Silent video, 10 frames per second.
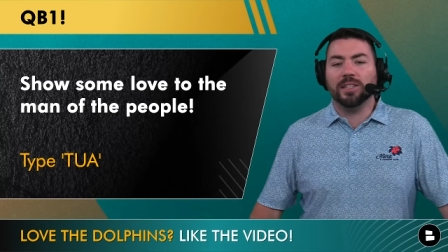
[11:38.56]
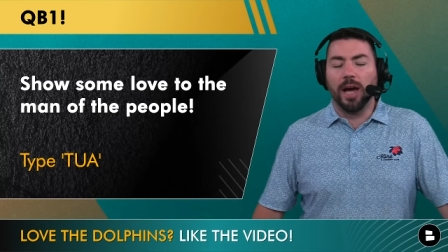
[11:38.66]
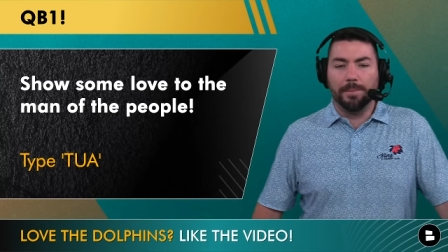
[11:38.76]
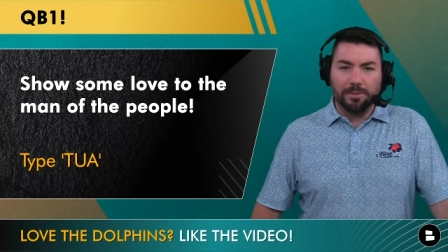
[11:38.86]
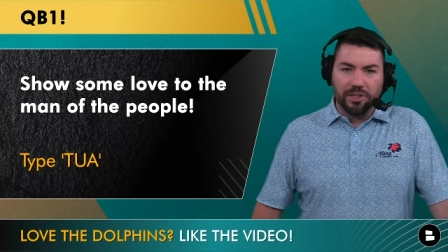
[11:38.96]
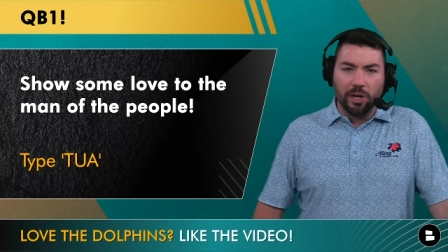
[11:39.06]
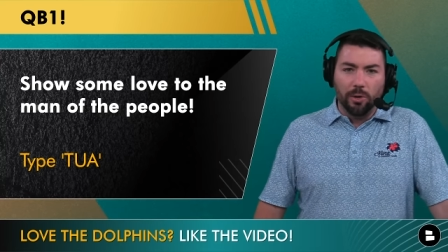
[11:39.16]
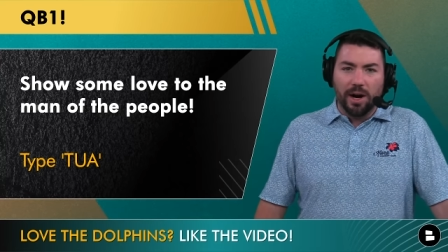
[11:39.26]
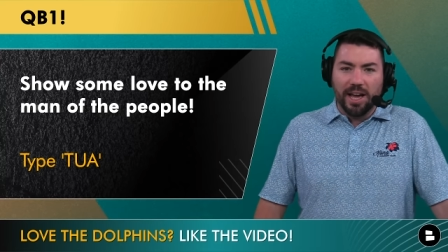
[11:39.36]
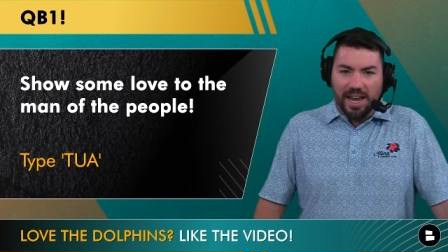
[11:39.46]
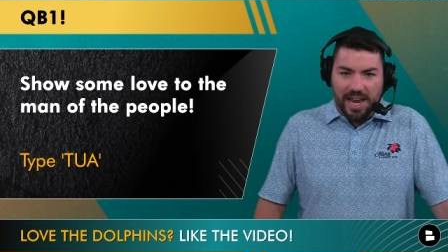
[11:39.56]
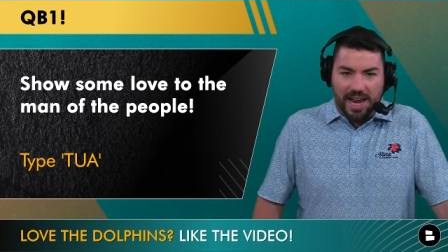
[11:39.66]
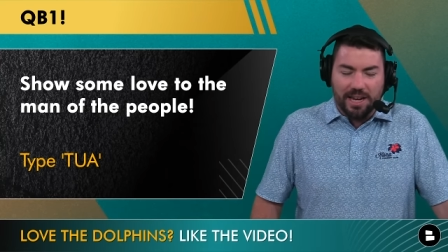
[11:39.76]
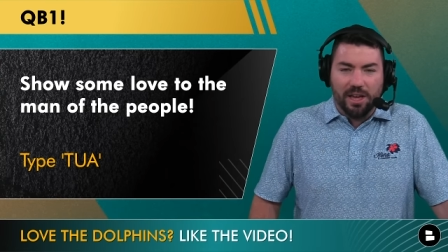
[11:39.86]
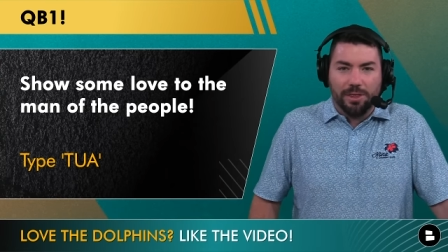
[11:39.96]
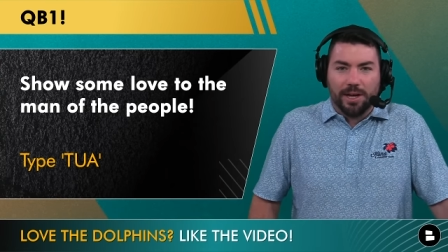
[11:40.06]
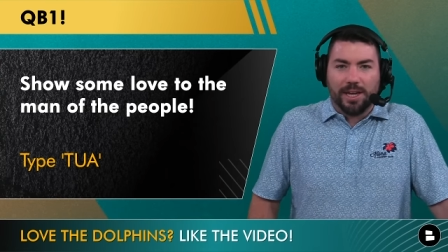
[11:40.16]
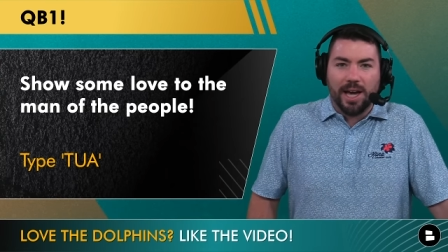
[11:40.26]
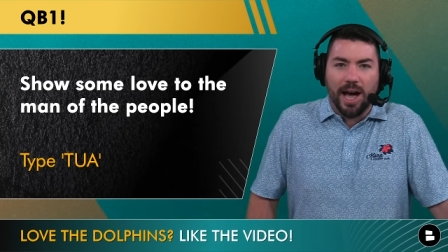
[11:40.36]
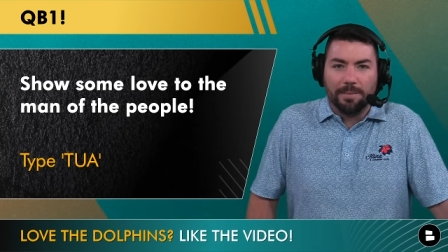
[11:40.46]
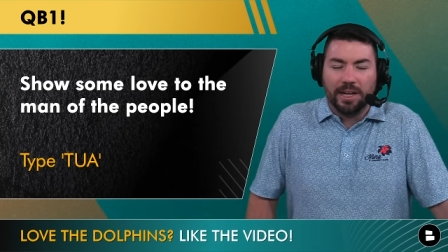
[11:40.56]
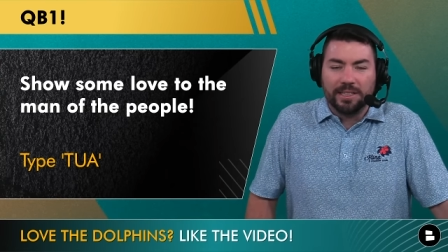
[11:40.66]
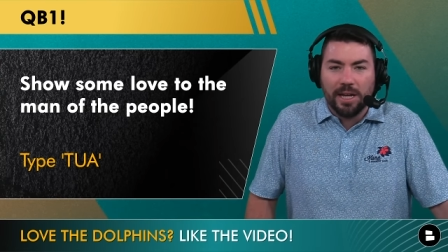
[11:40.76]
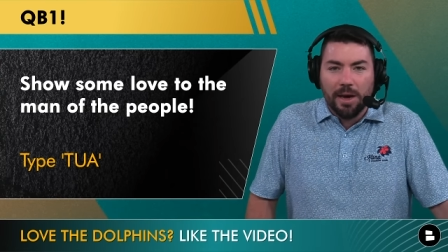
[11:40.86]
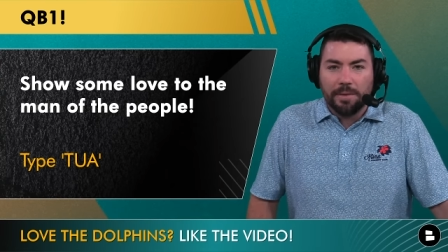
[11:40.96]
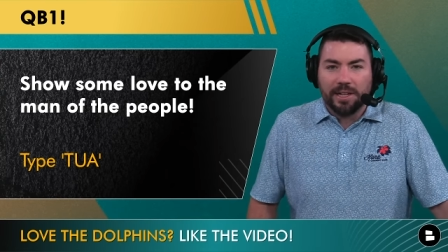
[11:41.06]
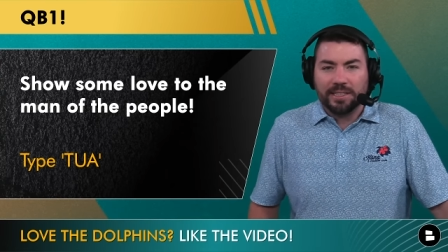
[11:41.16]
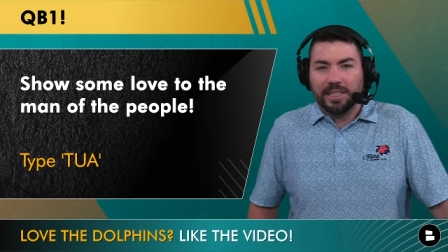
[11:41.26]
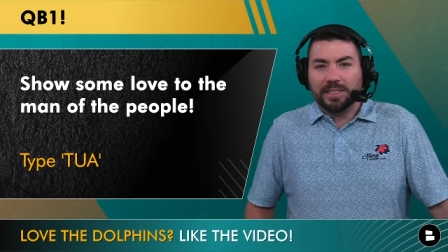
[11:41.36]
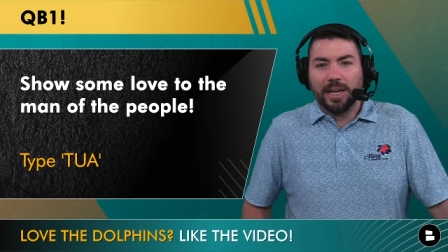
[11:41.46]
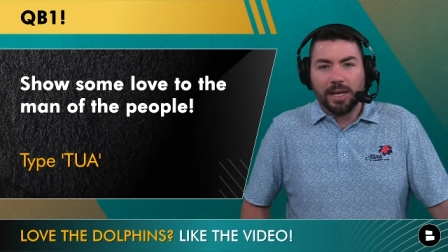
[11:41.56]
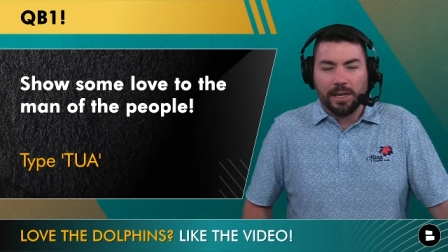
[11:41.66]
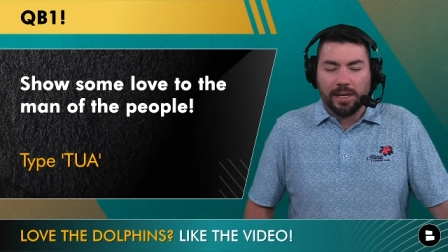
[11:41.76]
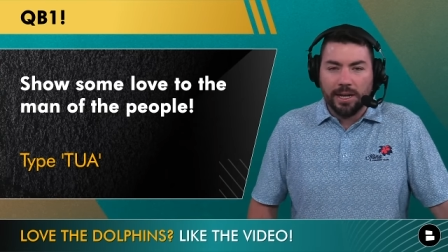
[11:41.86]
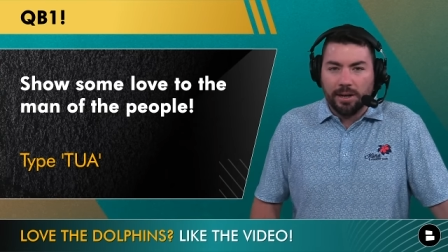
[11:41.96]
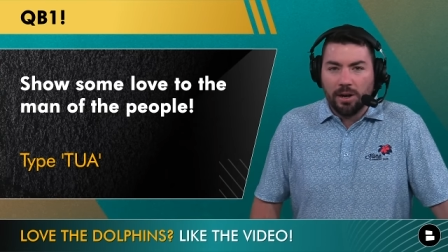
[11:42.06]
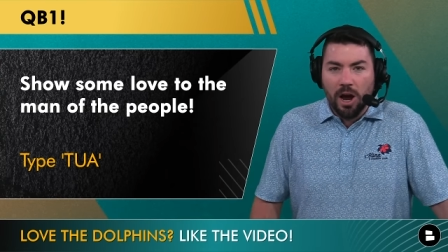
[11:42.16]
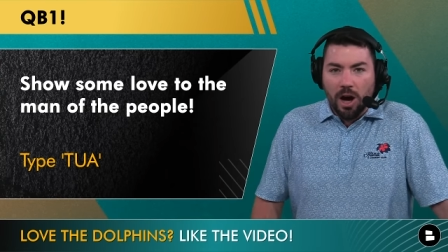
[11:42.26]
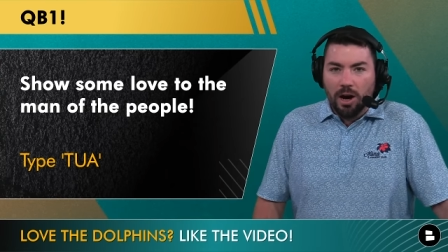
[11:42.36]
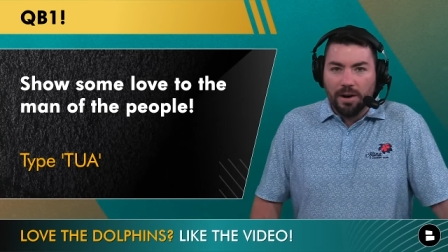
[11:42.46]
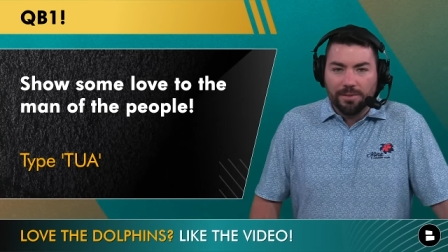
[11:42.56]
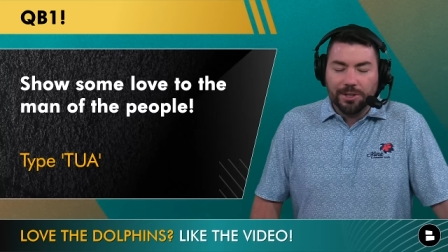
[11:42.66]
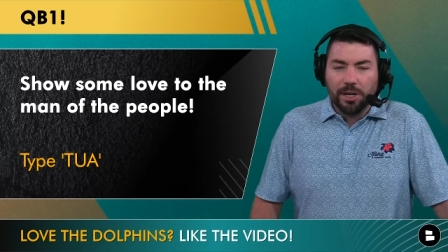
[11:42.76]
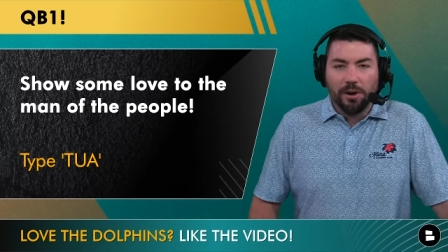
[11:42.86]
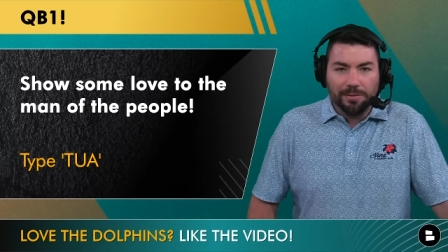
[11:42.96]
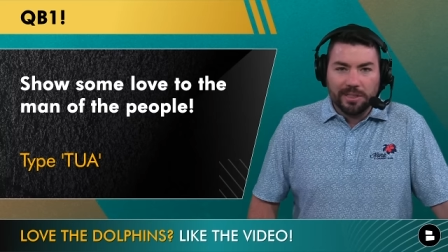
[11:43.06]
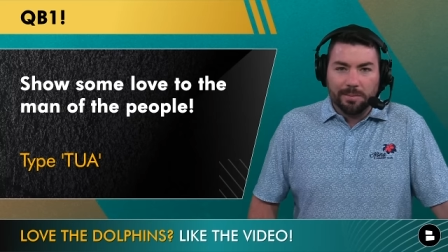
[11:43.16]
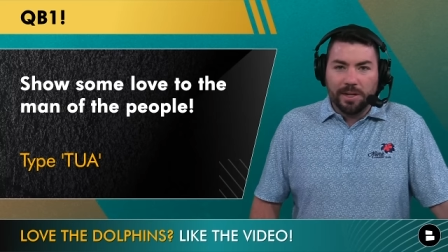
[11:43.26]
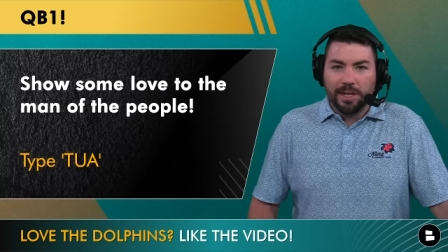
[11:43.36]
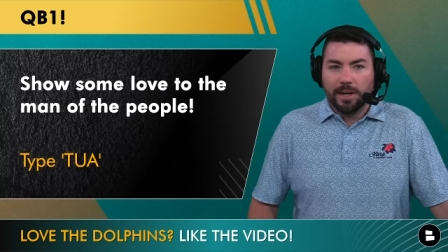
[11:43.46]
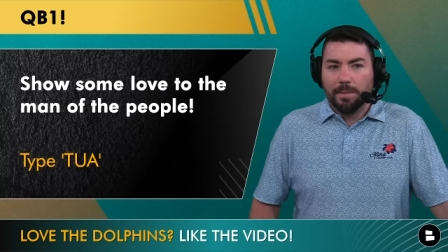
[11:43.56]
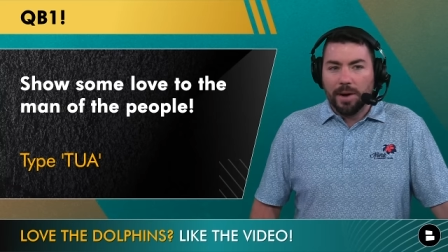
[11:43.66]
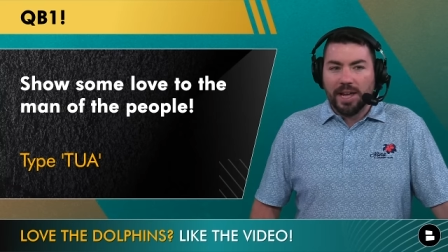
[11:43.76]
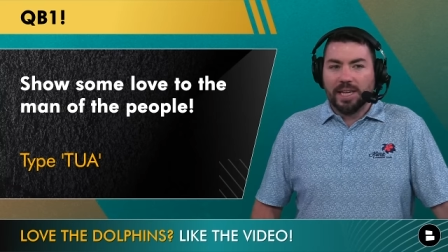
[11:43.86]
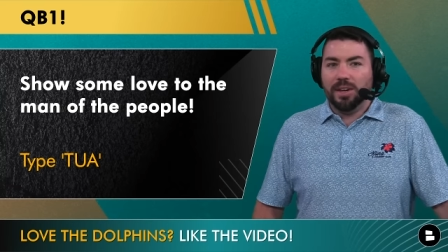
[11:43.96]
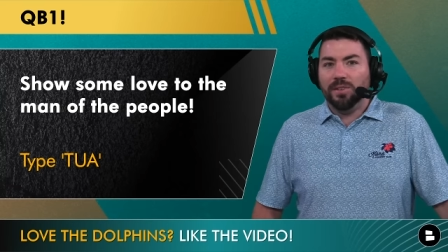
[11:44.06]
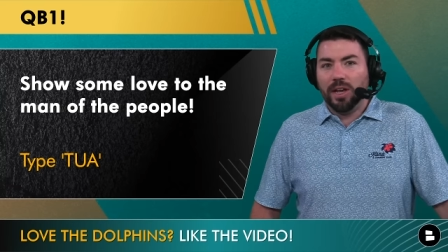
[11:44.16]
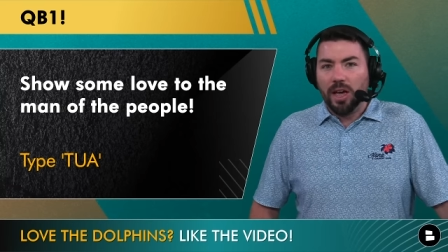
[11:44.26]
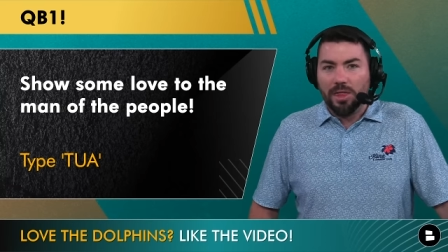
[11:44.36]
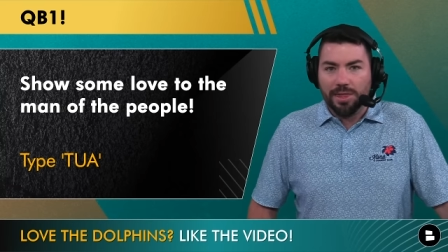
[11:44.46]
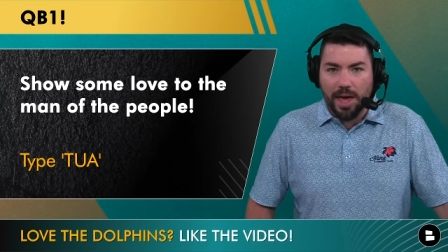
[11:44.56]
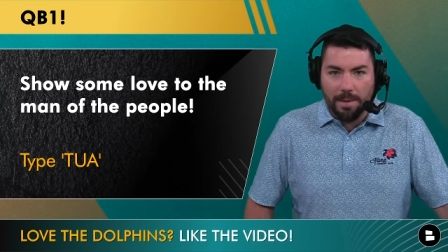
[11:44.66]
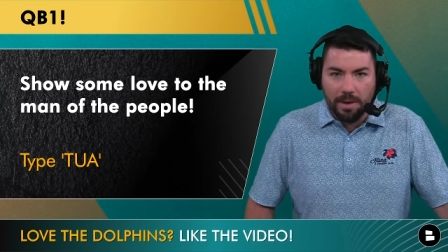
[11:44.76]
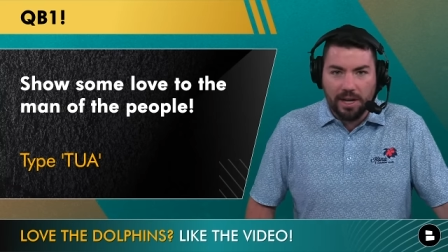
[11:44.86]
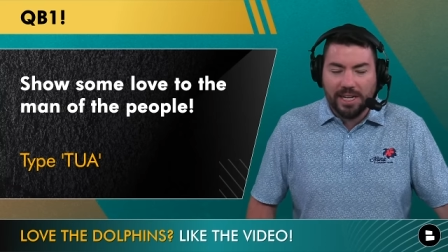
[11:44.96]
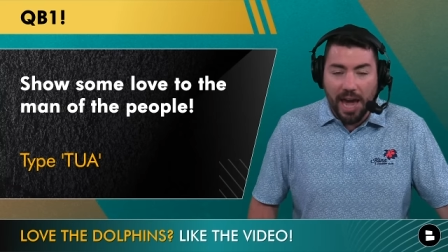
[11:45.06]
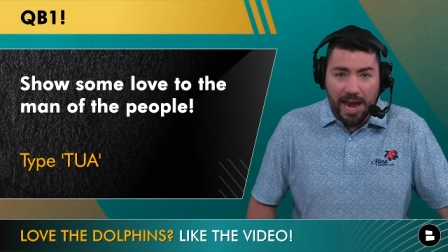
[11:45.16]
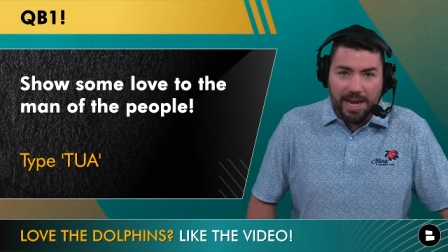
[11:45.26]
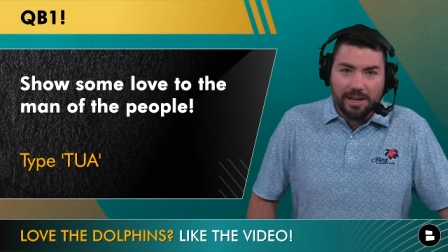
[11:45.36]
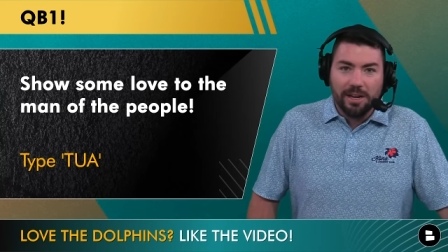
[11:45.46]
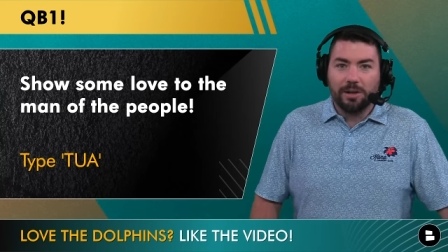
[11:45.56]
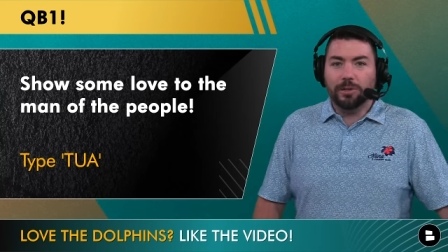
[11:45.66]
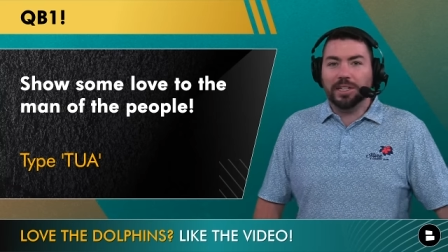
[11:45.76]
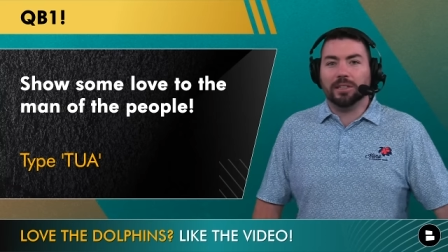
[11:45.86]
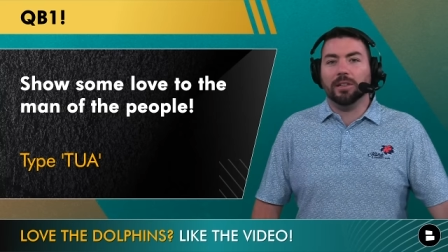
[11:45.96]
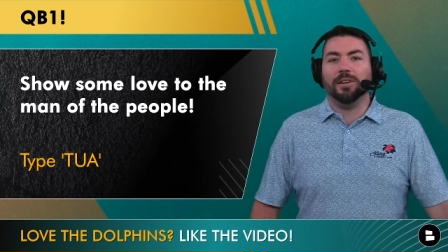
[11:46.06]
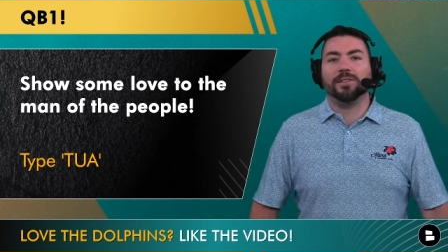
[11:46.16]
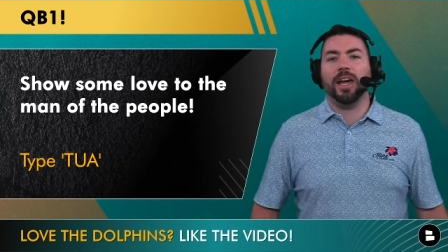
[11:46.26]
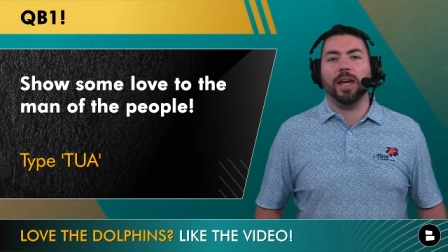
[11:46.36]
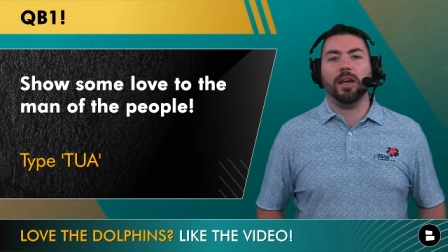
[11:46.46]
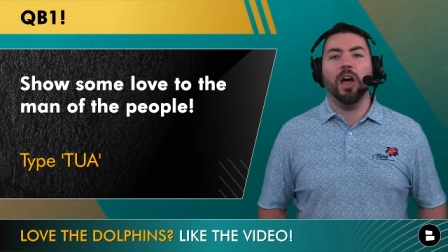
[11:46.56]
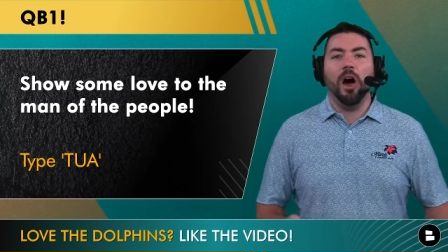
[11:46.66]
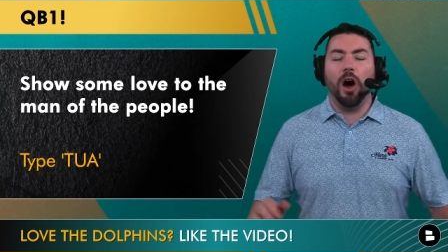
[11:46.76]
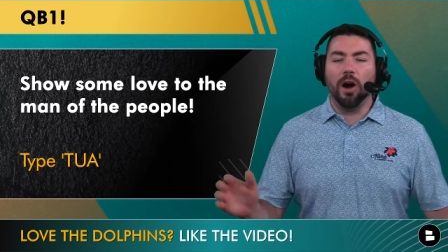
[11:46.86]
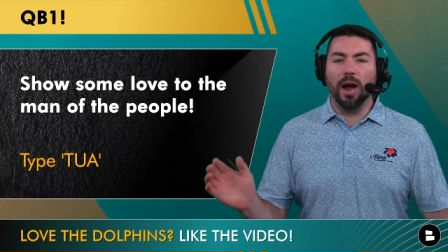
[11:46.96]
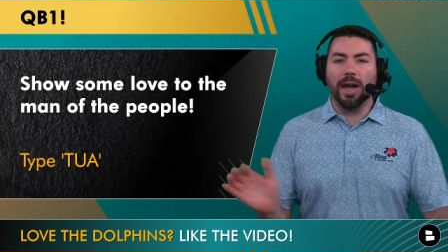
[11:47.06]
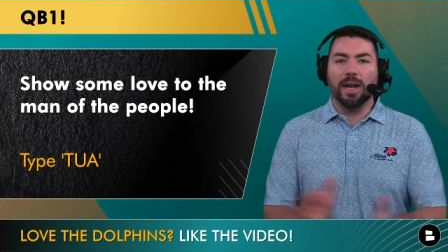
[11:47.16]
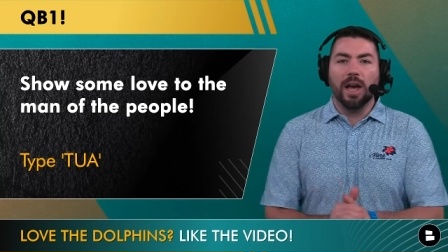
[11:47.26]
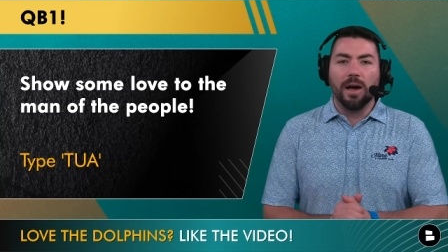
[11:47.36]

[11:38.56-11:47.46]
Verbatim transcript: Type Tua in the comments because he's taking care of the Dolphins media by giving them cake. Who doesn't love cake? All right.